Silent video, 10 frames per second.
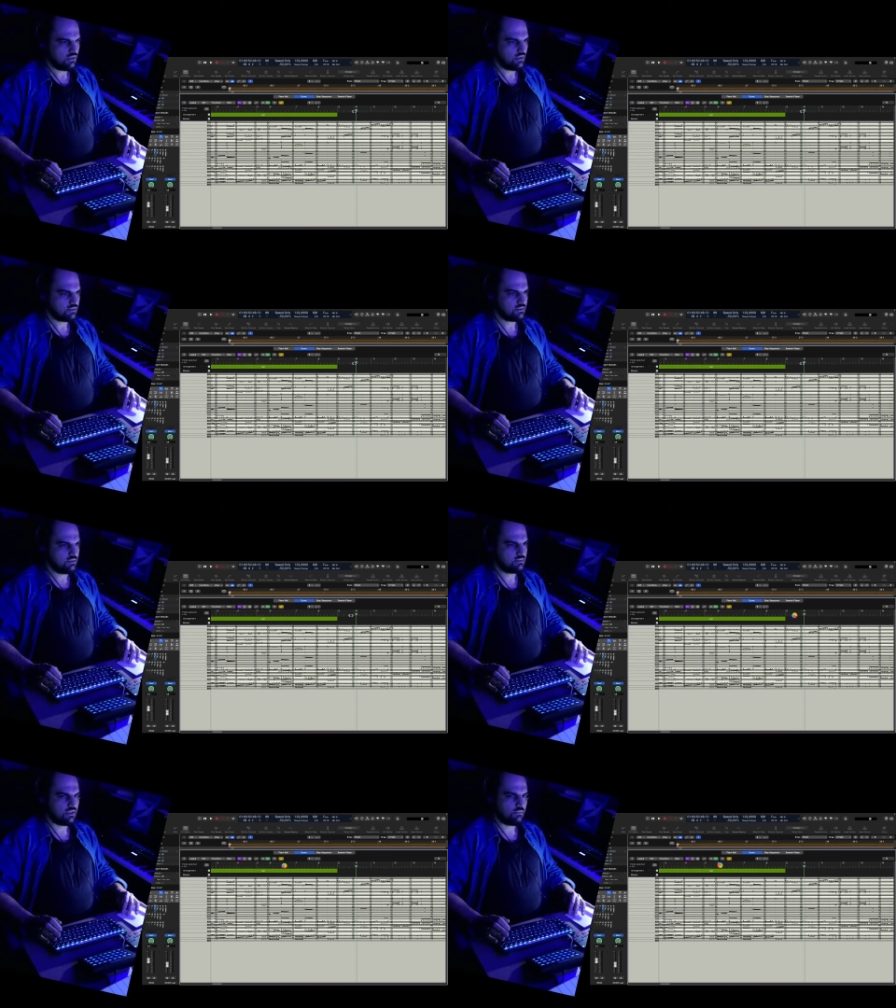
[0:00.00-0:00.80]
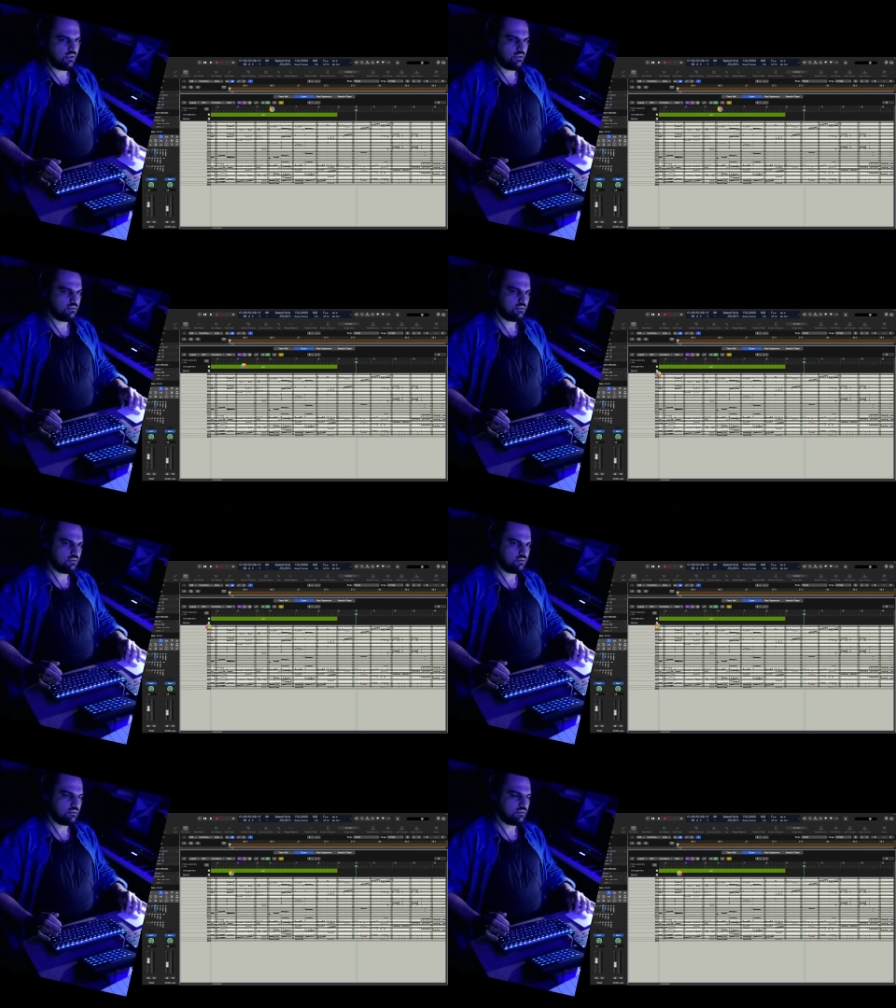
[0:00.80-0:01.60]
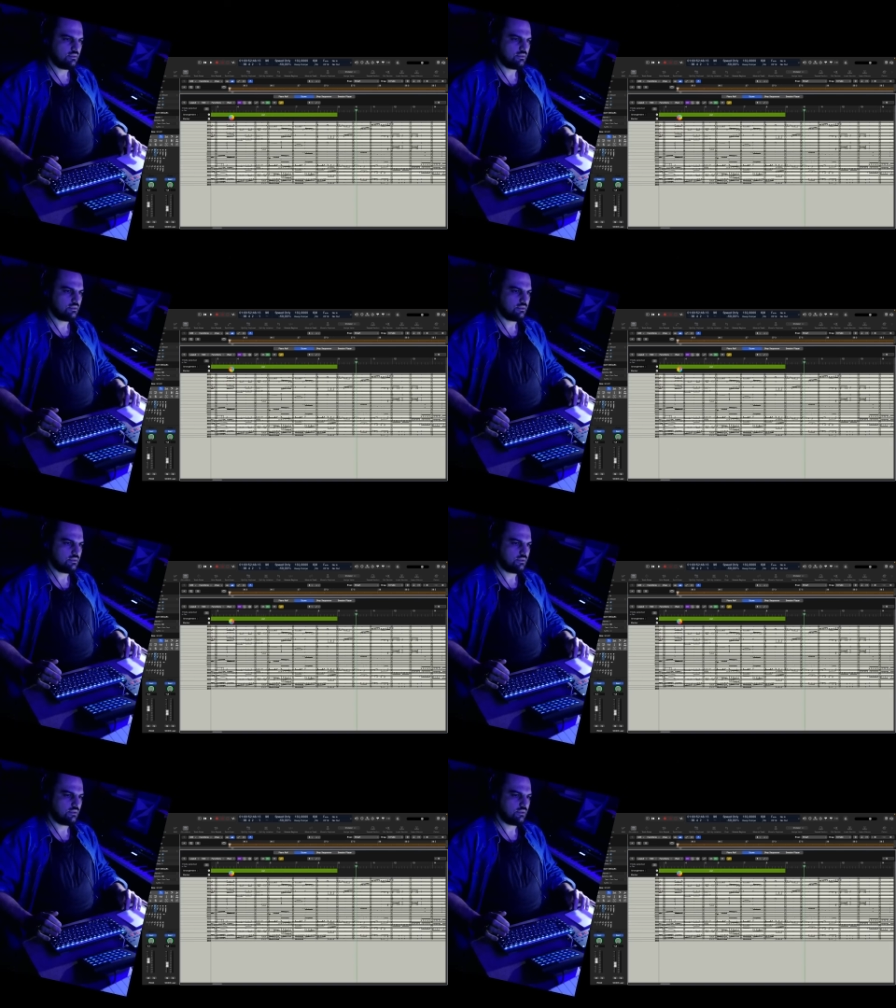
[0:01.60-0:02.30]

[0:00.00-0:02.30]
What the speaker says: system, and the